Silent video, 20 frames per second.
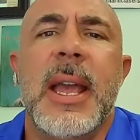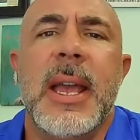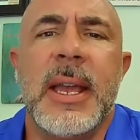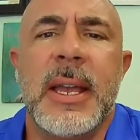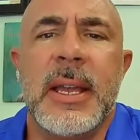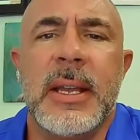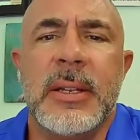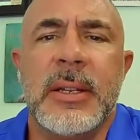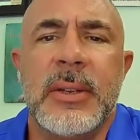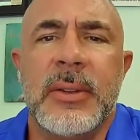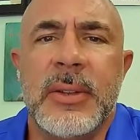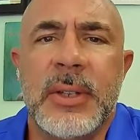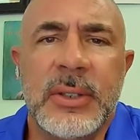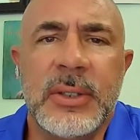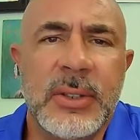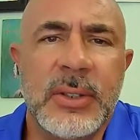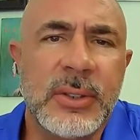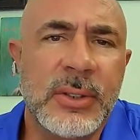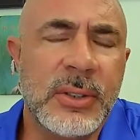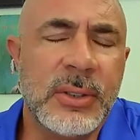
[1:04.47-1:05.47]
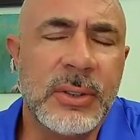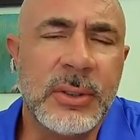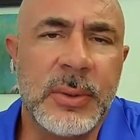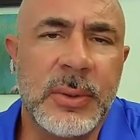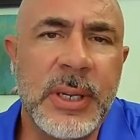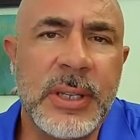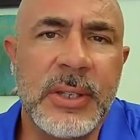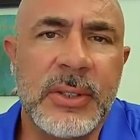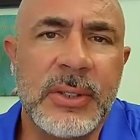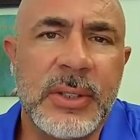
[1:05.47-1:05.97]
and this is the
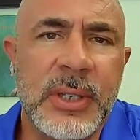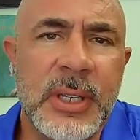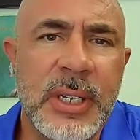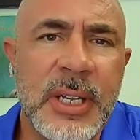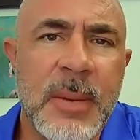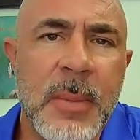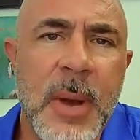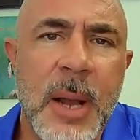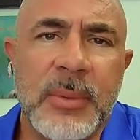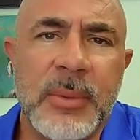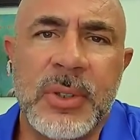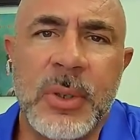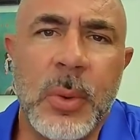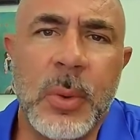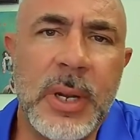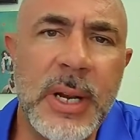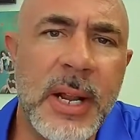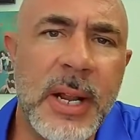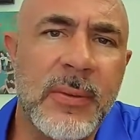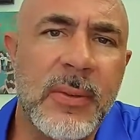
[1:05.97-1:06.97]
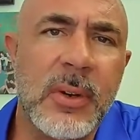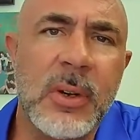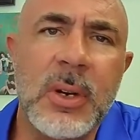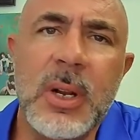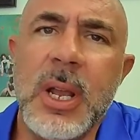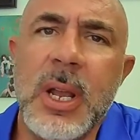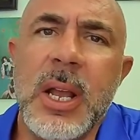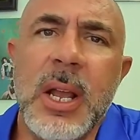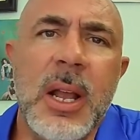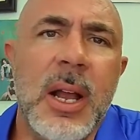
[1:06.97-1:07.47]
screen that's going to come up. So
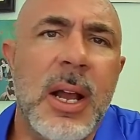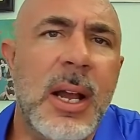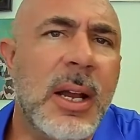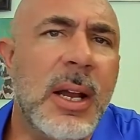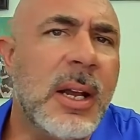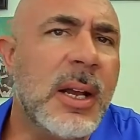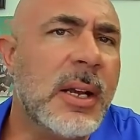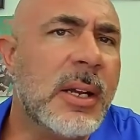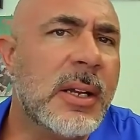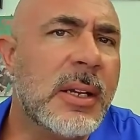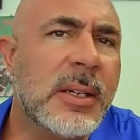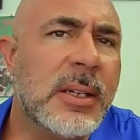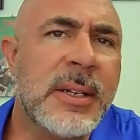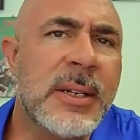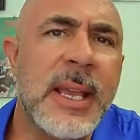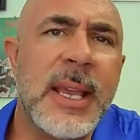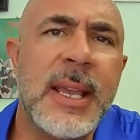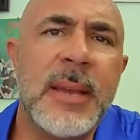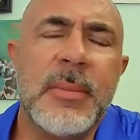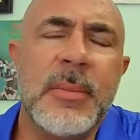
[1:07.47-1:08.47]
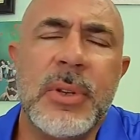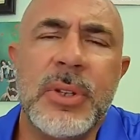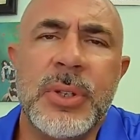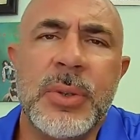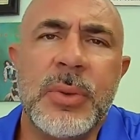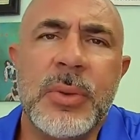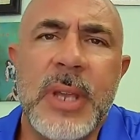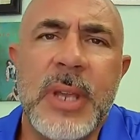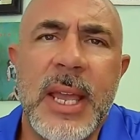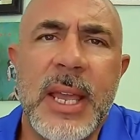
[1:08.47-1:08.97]
whatever name
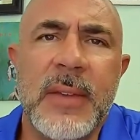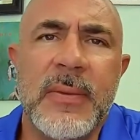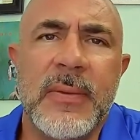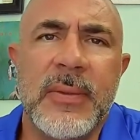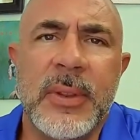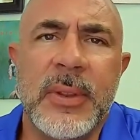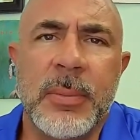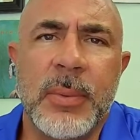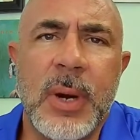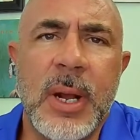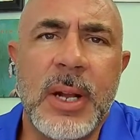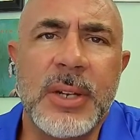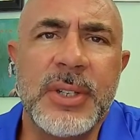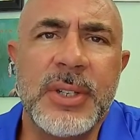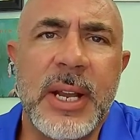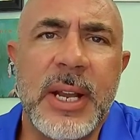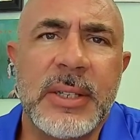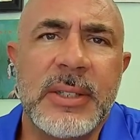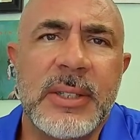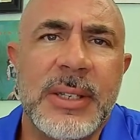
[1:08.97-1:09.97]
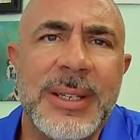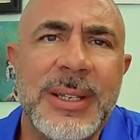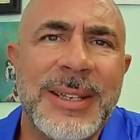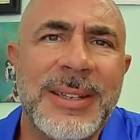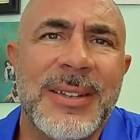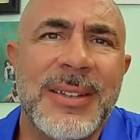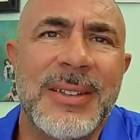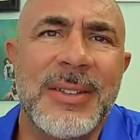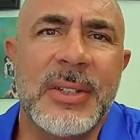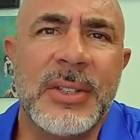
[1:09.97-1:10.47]
you gave the project
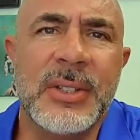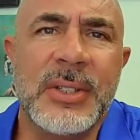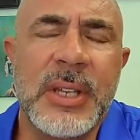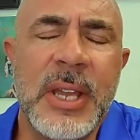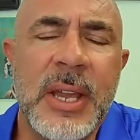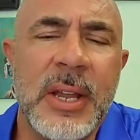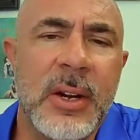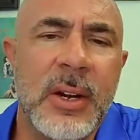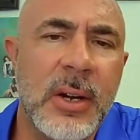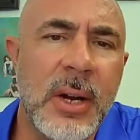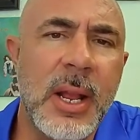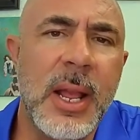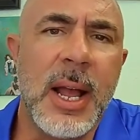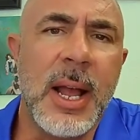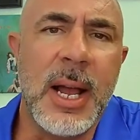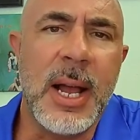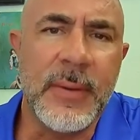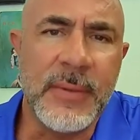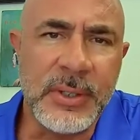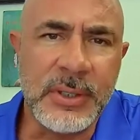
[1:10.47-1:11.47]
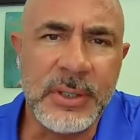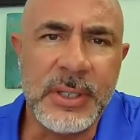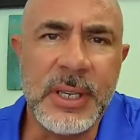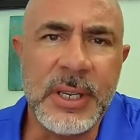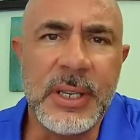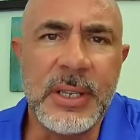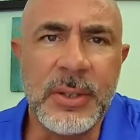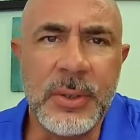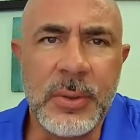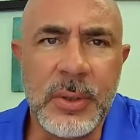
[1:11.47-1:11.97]
in the scanner, obviously
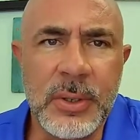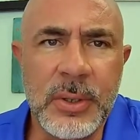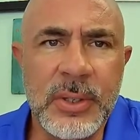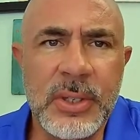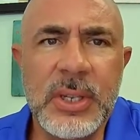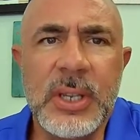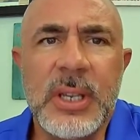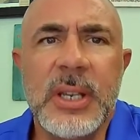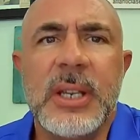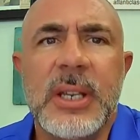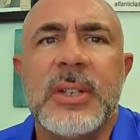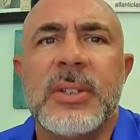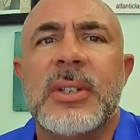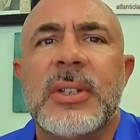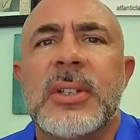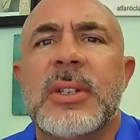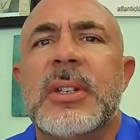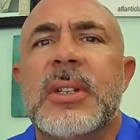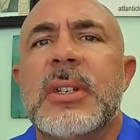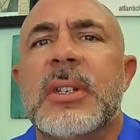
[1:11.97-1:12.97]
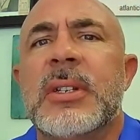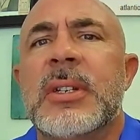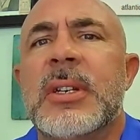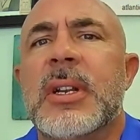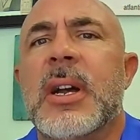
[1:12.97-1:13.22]
you can see is the